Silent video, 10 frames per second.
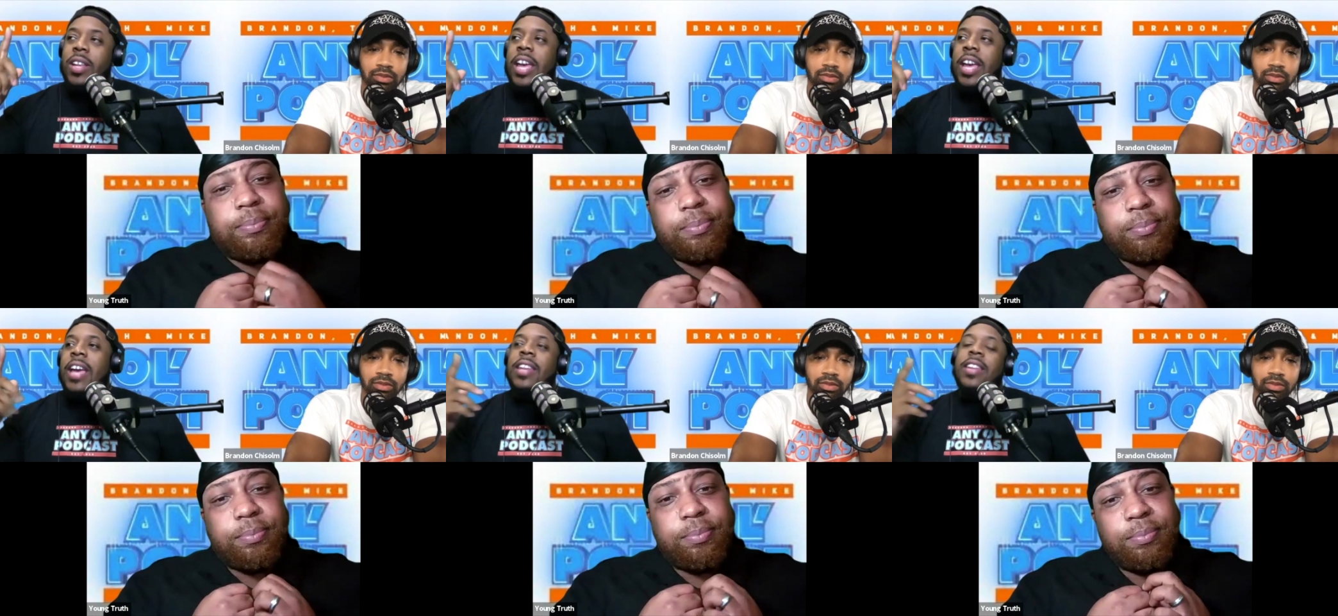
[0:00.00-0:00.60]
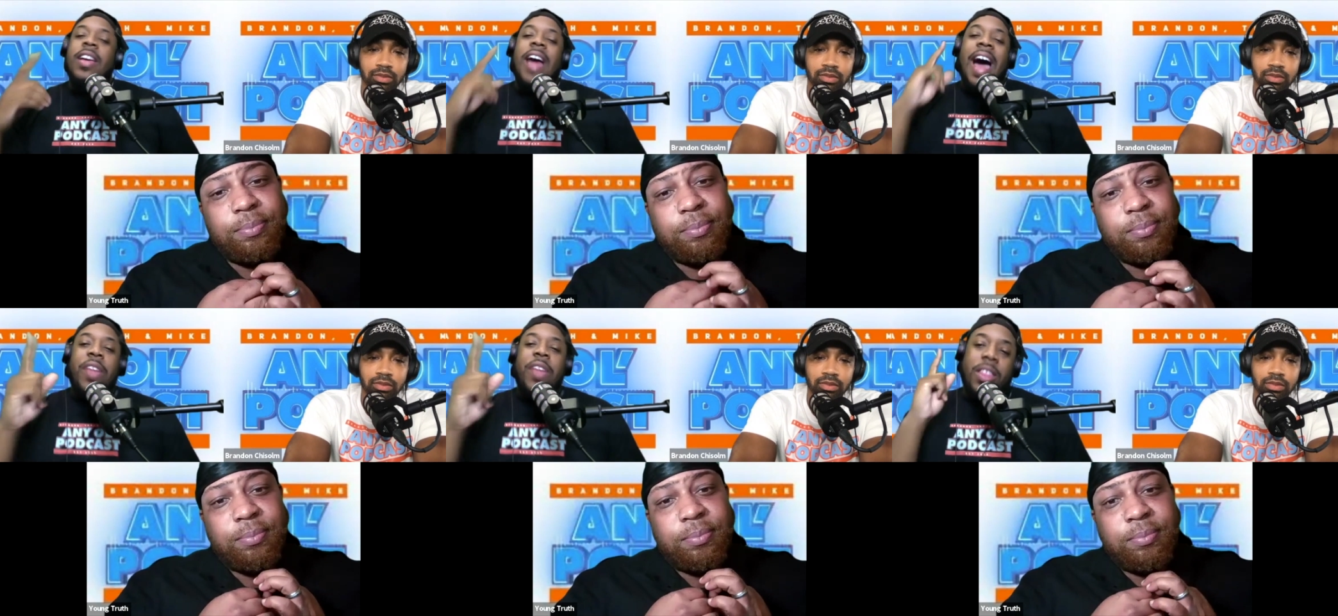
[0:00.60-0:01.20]
Speaker 1: And I
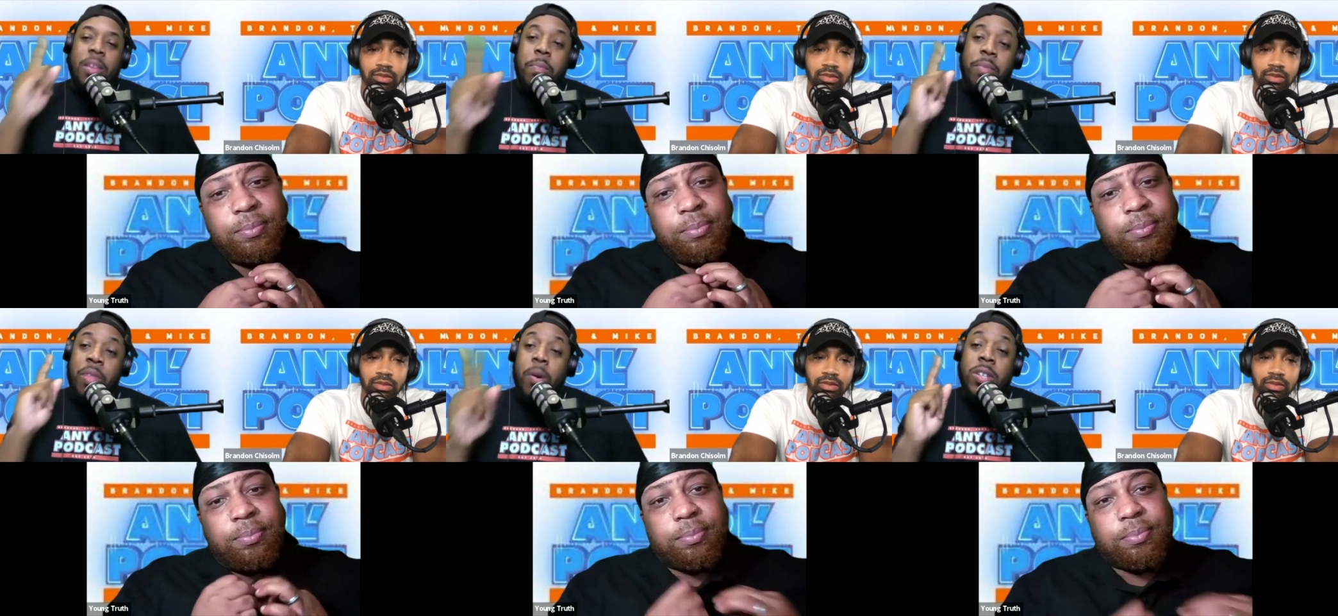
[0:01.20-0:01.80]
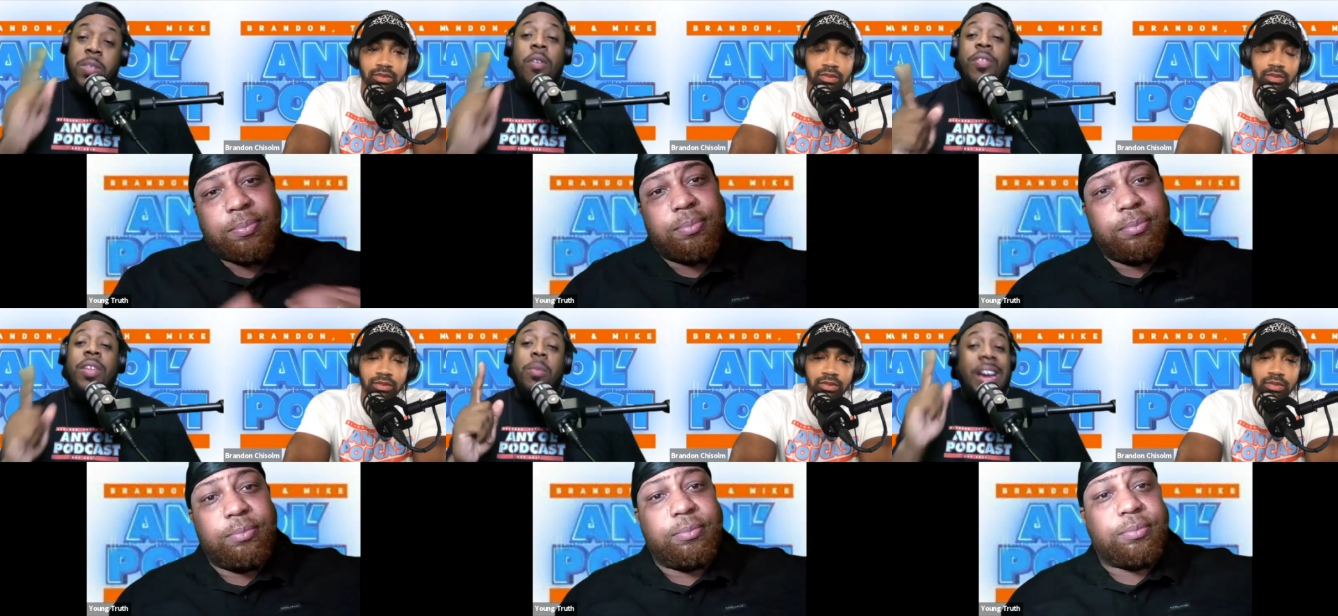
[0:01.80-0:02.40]
think the, the most important
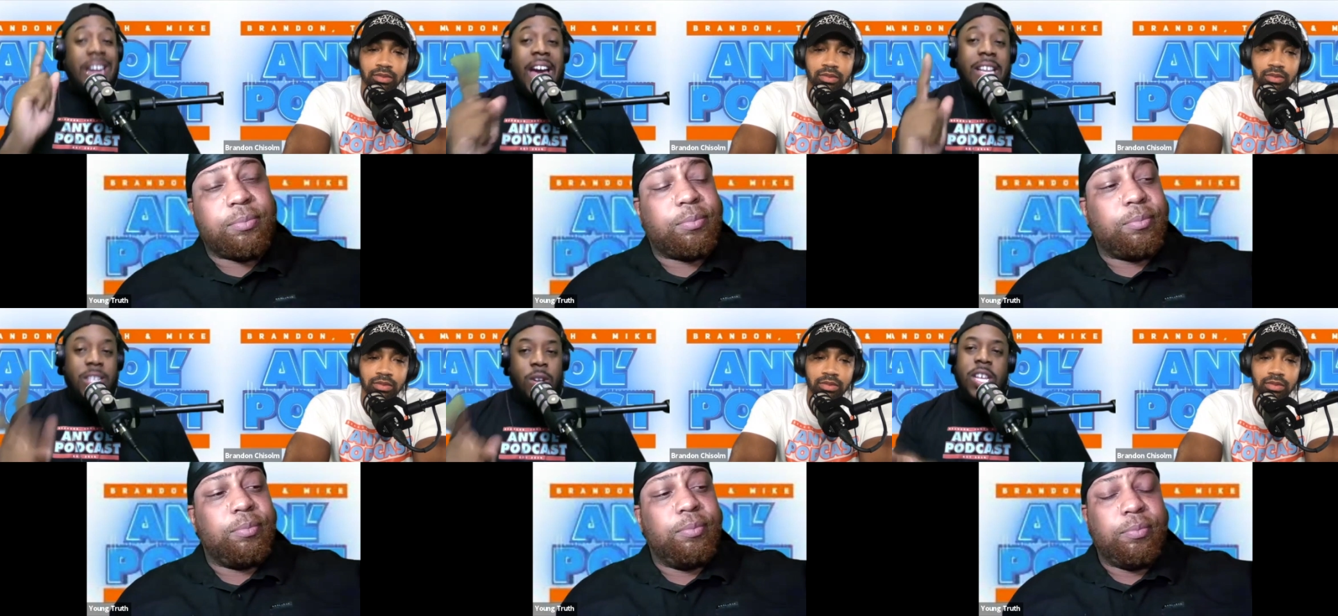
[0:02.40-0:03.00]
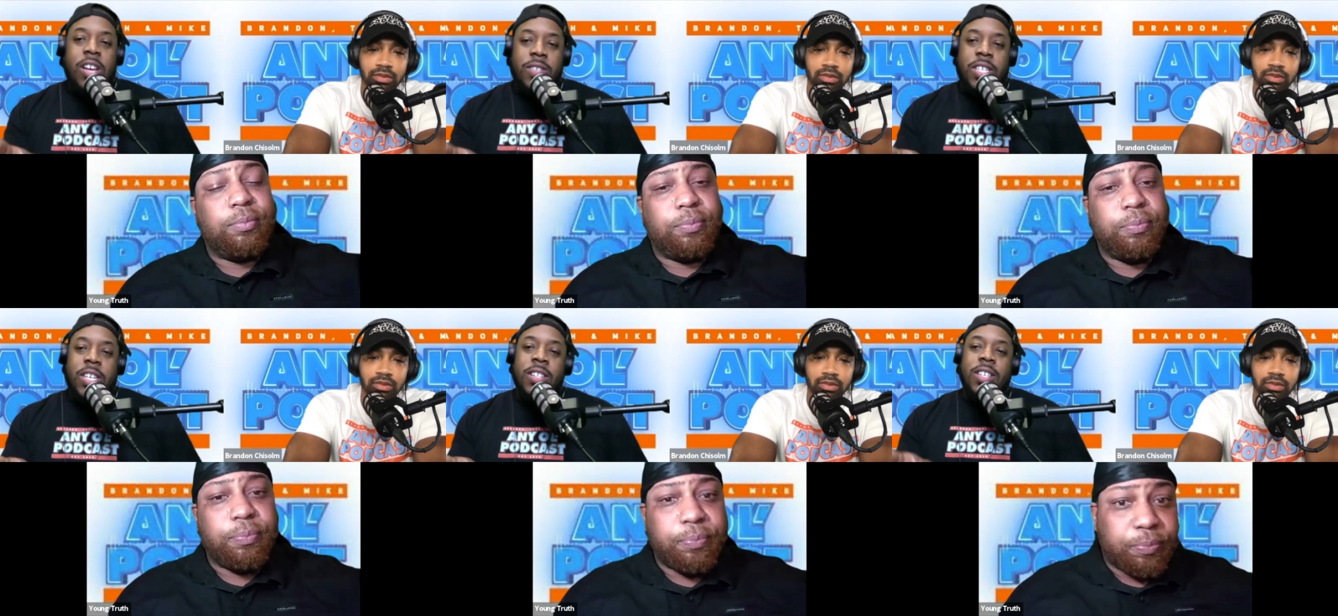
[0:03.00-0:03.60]
thing we gotta ask ourselves
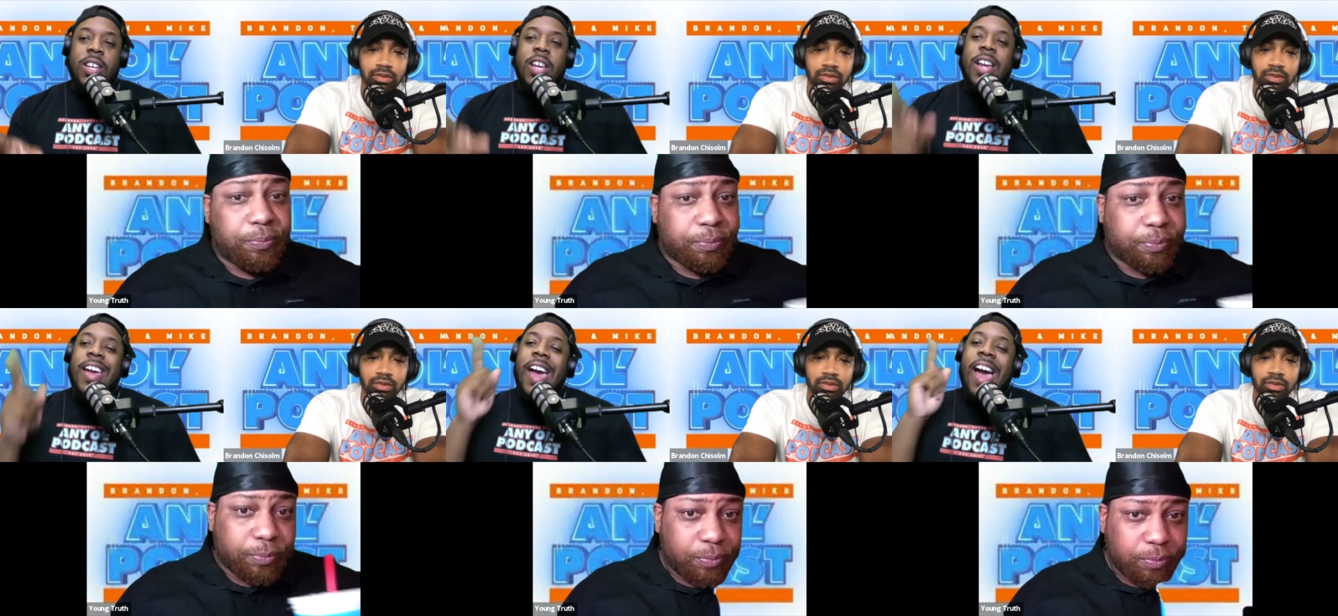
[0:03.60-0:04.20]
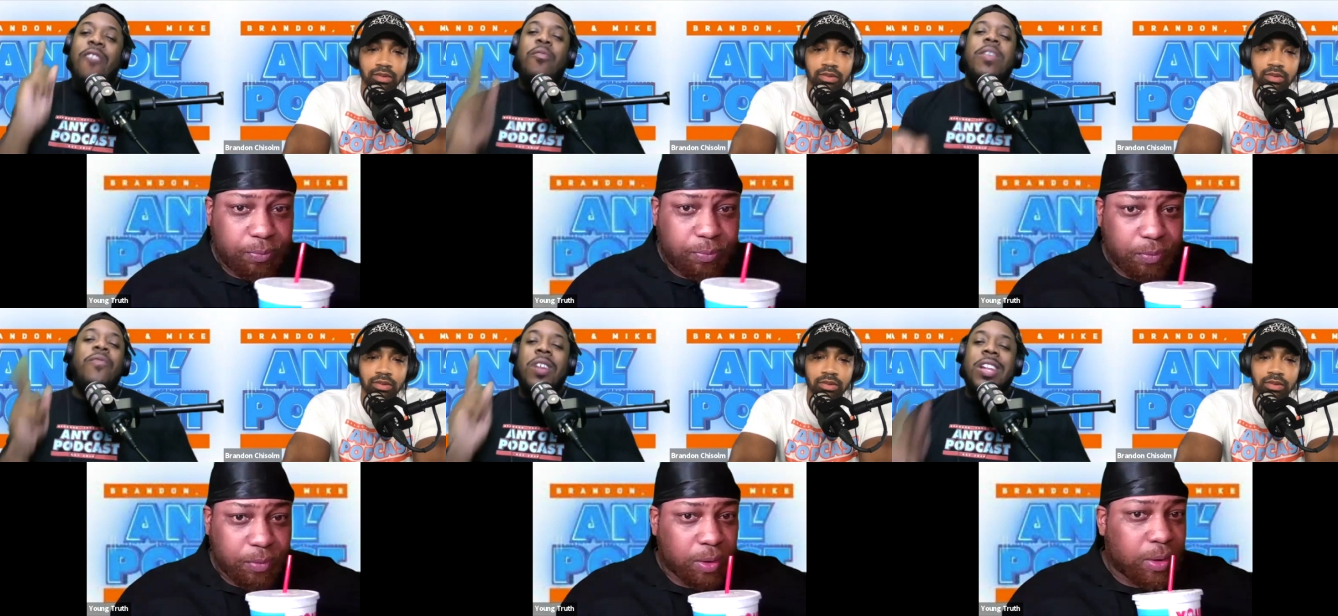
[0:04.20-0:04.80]
is have we
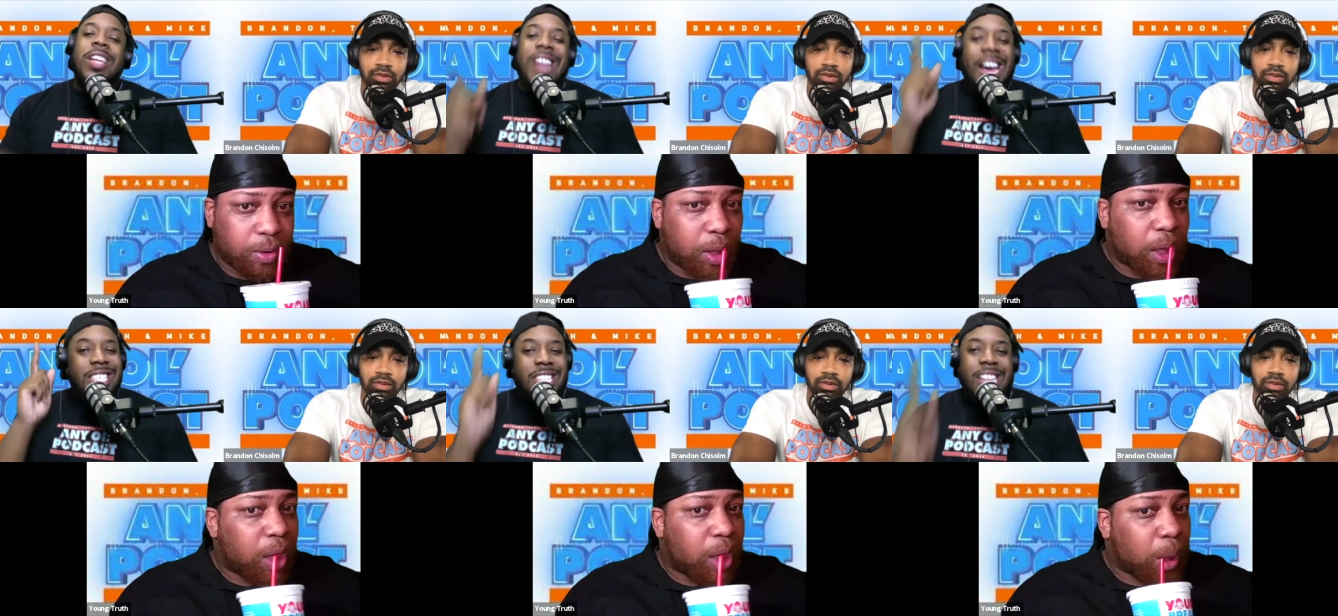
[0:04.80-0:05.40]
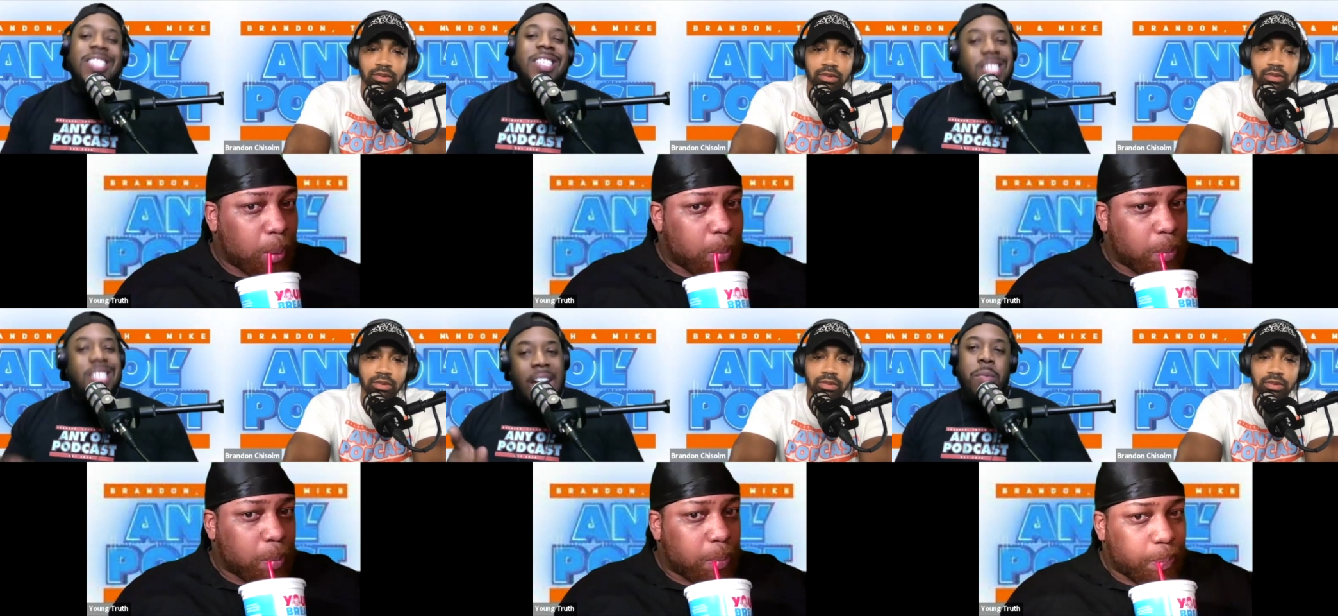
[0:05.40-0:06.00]
really
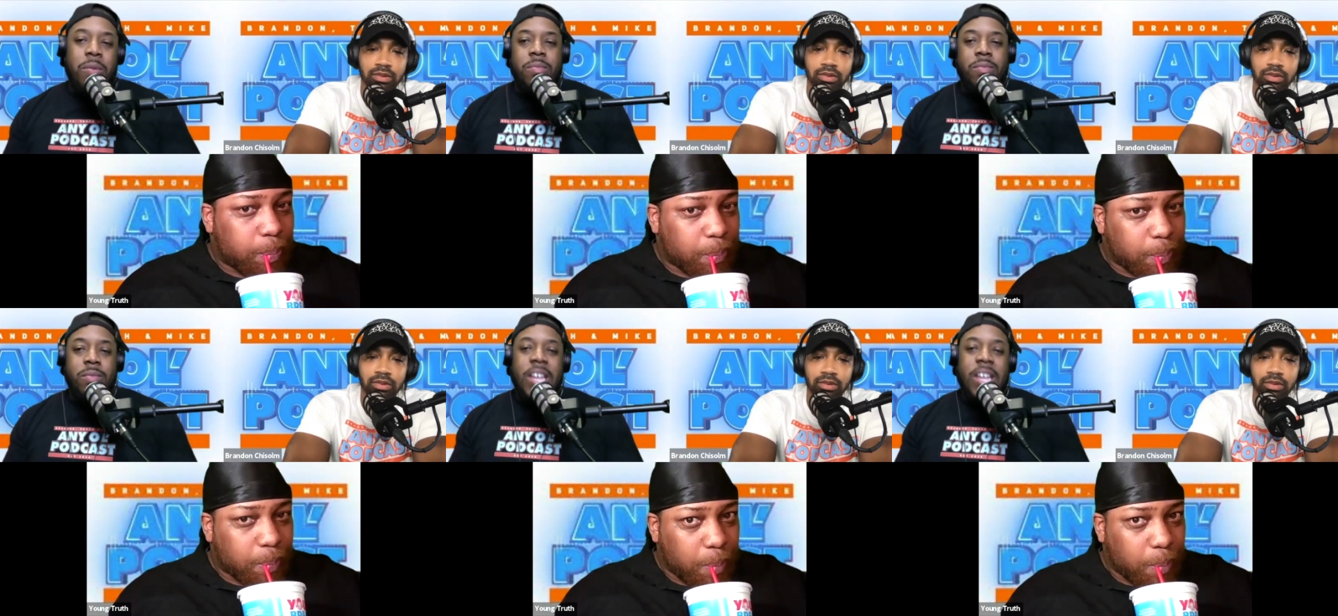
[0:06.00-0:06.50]
digested this album?